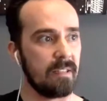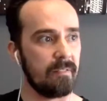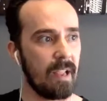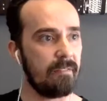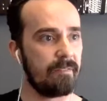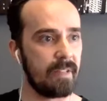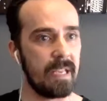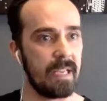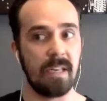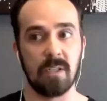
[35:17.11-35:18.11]
If
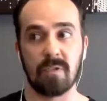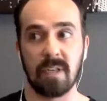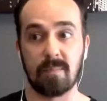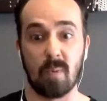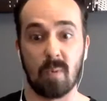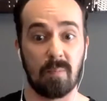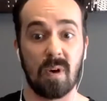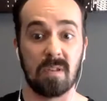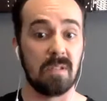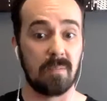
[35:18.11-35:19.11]
the industry is more
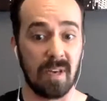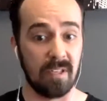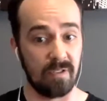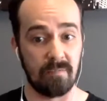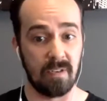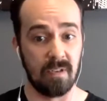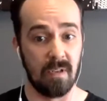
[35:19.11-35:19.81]
personal brand driven